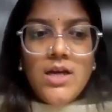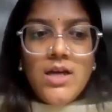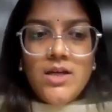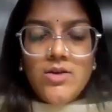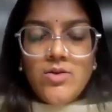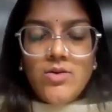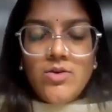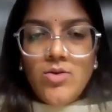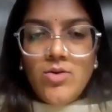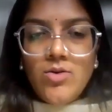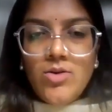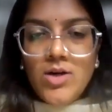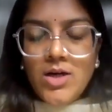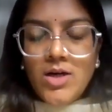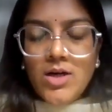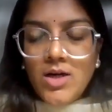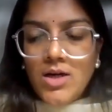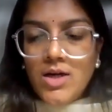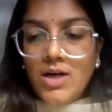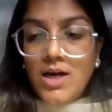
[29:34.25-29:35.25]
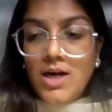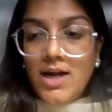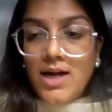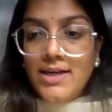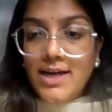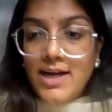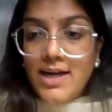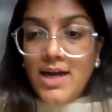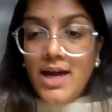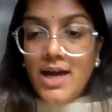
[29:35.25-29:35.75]

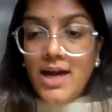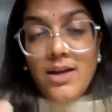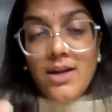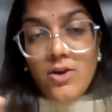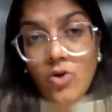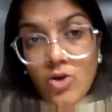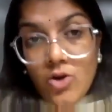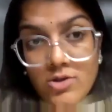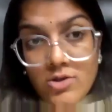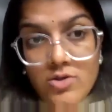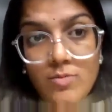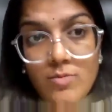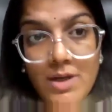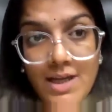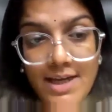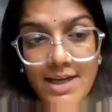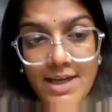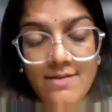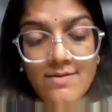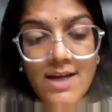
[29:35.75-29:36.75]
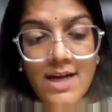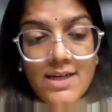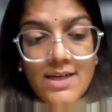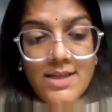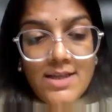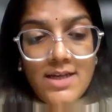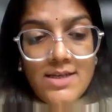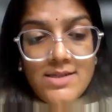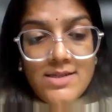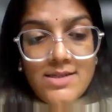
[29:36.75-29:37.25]
and I also believe that
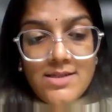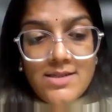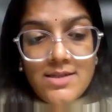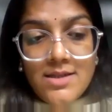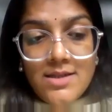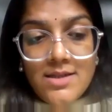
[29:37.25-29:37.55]
there's